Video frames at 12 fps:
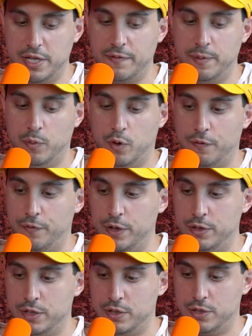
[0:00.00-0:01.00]
even more
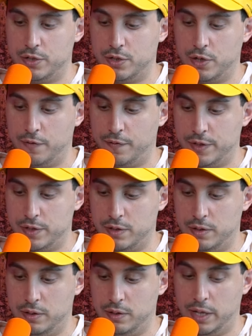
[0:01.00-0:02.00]
footage that just surfaced,
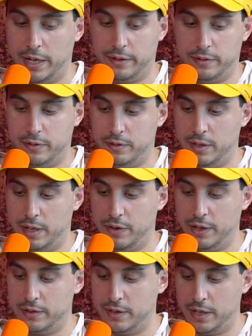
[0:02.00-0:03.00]
like I
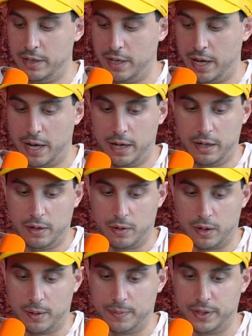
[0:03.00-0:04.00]
think today or
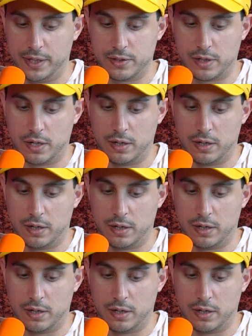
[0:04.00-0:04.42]
a couple days